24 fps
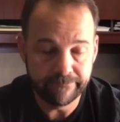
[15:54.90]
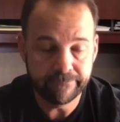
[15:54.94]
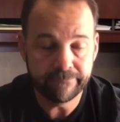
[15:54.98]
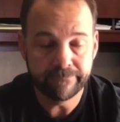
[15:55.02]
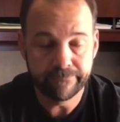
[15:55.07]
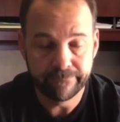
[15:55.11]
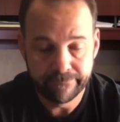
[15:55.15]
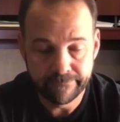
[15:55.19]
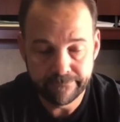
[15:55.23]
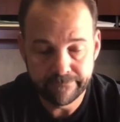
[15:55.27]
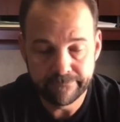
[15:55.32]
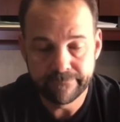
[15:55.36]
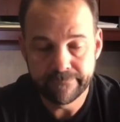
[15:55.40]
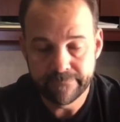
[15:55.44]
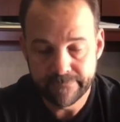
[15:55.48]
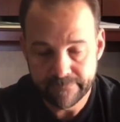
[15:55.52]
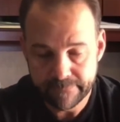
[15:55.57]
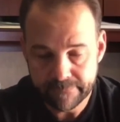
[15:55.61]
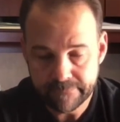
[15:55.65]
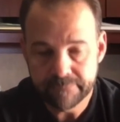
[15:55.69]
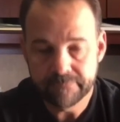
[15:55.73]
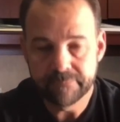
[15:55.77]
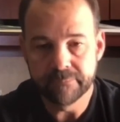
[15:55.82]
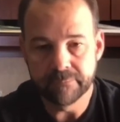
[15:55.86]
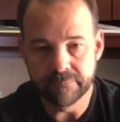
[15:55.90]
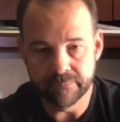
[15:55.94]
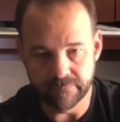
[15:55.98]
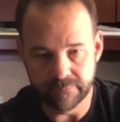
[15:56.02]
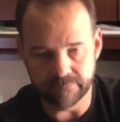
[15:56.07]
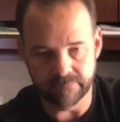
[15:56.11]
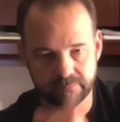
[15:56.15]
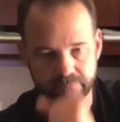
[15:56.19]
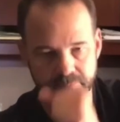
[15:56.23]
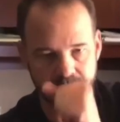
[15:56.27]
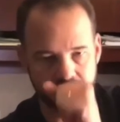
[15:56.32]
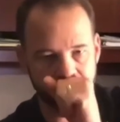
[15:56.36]
Okay, so you could
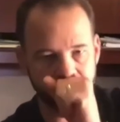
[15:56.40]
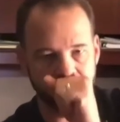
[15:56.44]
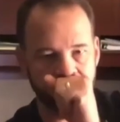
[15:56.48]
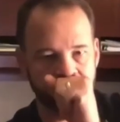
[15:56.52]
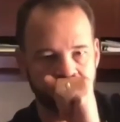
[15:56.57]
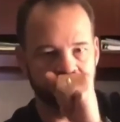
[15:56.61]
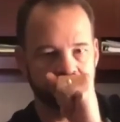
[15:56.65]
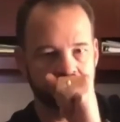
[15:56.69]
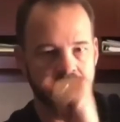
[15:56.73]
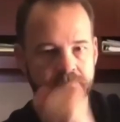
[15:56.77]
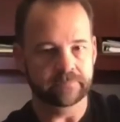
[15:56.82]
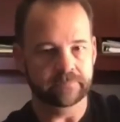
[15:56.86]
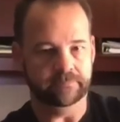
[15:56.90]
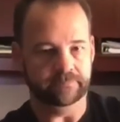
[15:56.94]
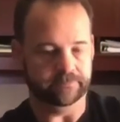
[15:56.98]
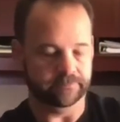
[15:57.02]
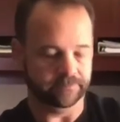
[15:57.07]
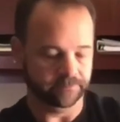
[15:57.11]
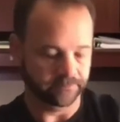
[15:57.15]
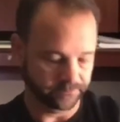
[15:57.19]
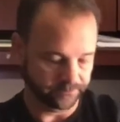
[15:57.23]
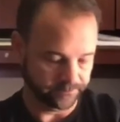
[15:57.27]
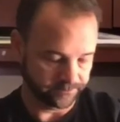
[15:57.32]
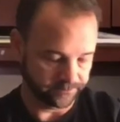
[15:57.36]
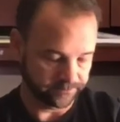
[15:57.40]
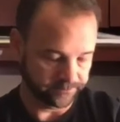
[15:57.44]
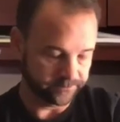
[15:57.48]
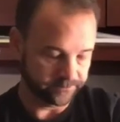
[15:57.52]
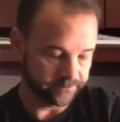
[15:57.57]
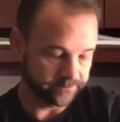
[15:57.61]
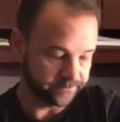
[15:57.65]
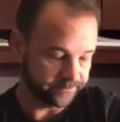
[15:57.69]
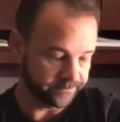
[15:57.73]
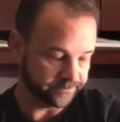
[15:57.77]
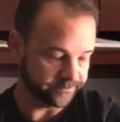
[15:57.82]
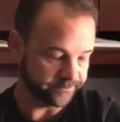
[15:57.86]
potentially also
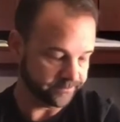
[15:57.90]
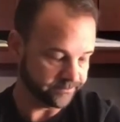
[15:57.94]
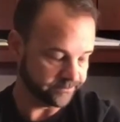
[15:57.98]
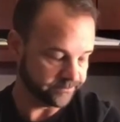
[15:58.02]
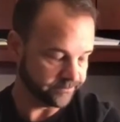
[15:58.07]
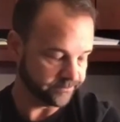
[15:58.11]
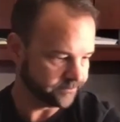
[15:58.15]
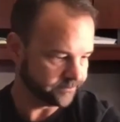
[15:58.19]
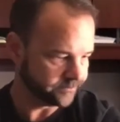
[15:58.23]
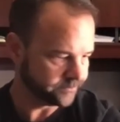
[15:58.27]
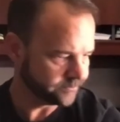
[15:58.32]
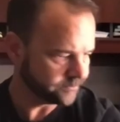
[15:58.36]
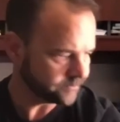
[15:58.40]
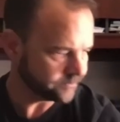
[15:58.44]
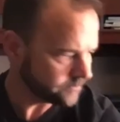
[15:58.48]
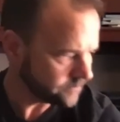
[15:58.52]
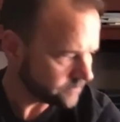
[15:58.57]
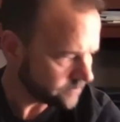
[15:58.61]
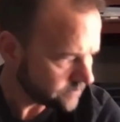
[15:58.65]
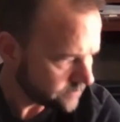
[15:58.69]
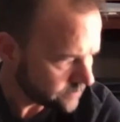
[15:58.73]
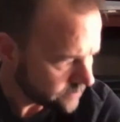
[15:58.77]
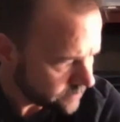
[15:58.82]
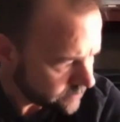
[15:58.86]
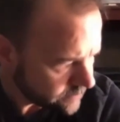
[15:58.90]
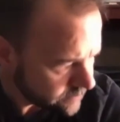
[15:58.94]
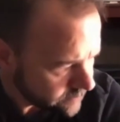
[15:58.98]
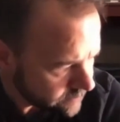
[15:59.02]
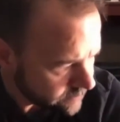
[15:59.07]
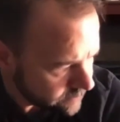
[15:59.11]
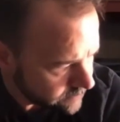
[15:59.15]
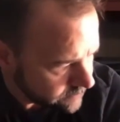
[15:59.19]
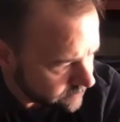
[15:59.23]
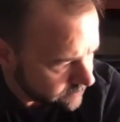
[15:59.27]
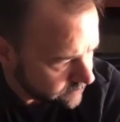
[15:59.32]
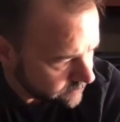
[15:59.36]
take data
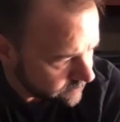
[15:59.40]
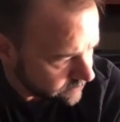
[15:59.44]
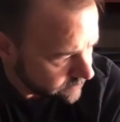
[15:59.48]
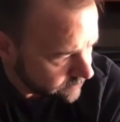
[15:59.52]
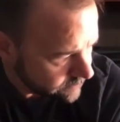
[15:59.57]
from that